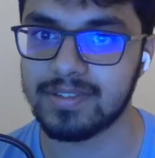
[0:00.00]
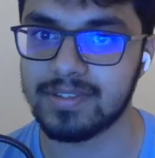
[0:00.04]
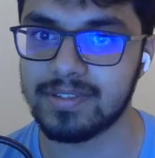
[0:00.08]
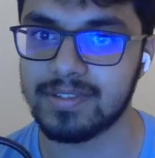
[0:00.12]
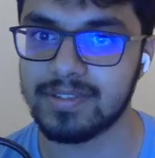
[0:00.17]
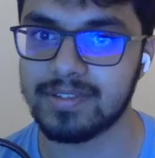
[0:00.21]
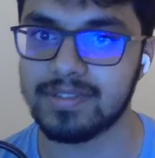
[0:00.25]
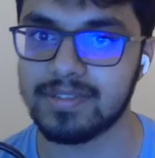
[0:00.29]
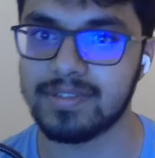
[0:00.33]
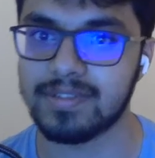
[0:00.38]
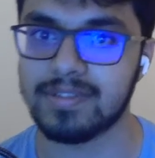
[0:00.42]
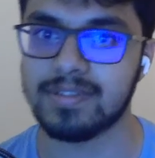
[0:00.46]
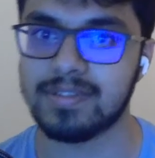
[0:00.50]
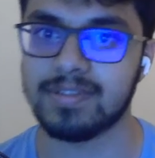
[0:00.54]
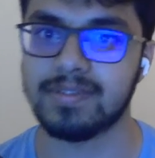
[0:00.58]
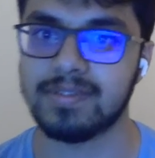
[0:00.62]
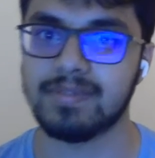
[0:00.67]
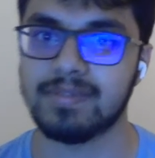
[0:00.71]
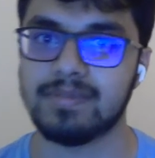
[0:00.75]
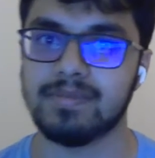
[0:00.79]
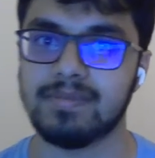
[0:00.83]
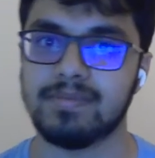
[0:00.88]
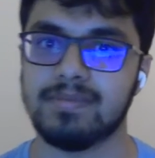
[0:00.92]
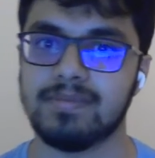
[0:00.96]

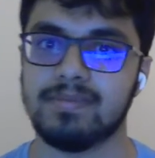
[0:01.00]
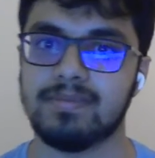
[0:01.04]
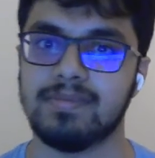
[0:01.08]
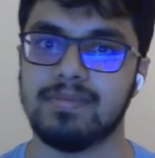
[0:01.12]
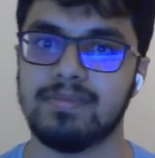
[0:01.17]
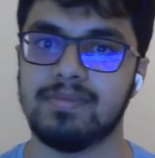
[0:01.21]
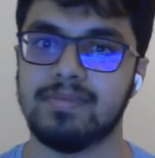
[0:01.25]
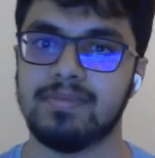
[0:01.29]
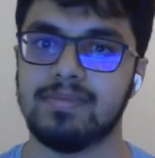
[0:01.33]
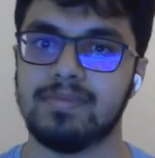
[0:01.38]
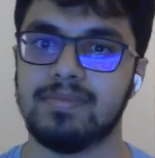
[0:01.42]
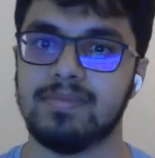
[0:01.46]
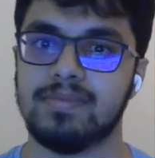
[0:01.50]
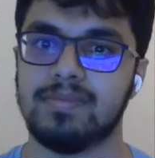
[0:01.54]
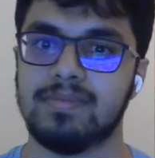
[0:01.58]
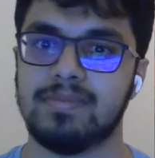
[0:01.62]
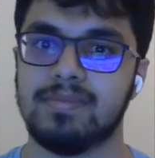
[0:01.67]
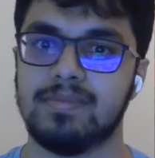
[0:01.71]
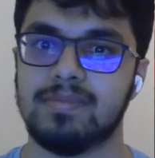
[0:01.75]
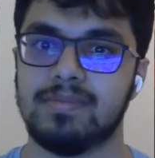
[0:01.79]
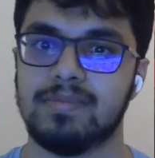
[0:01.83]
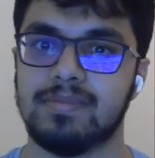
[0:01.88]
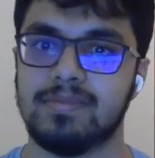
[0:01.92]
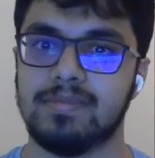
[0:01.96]

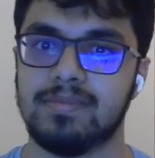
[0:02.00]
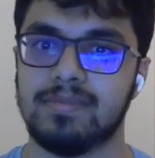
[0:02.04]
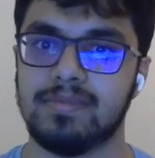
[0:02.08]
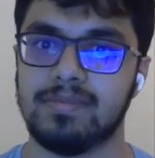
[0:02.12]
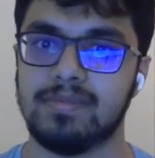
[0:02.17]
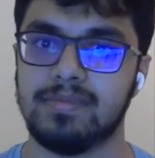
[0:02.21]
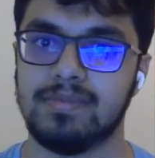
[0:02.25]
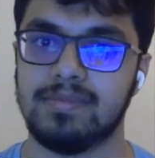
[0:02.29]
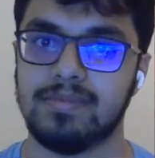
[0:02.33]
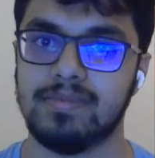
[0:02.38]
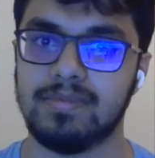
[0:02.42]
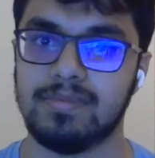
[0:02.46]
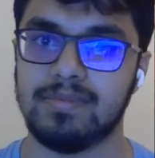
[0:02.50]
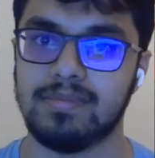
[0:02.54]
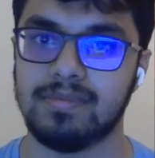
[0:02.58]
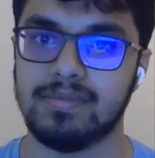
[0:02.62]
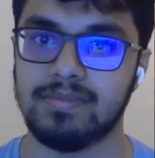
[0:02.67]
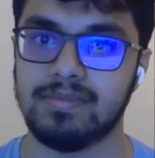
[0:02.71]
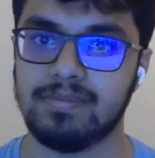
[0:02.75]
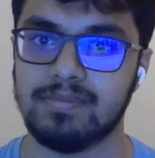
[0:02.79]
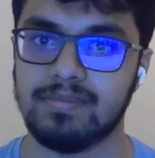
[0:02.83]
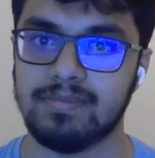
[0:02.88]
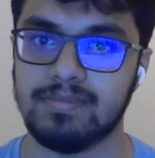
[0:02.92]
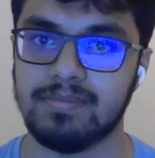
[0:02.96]

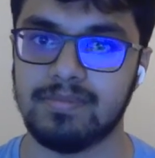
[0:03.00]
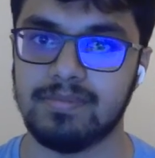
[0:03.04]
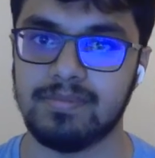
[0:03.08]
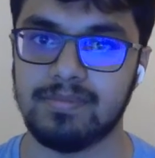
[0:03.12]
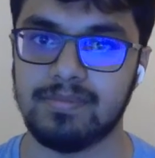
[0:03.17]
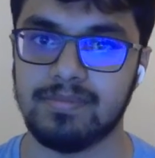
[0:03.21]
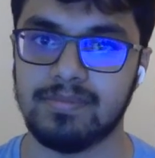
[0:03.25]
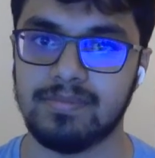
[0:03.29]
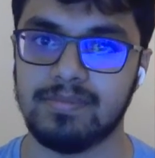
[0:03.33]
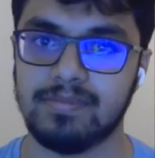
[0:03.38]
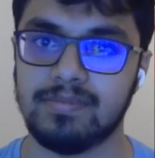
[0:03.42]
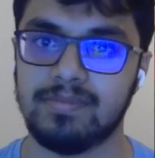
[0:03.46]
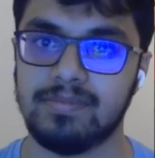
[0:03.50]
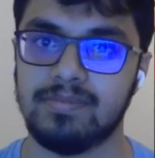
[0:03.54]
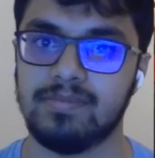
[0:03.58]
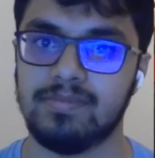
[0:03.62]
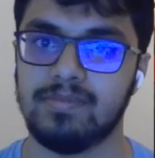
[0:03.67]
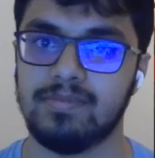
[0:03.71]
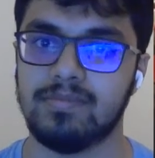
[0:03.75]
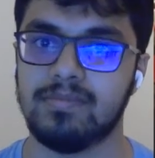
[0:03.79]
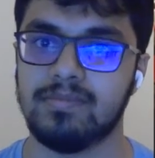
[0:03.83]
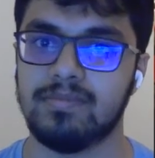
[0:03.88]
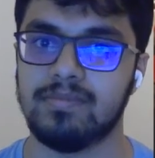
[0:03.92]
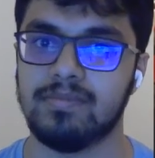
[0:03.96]

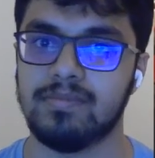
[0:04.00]
(not speaking)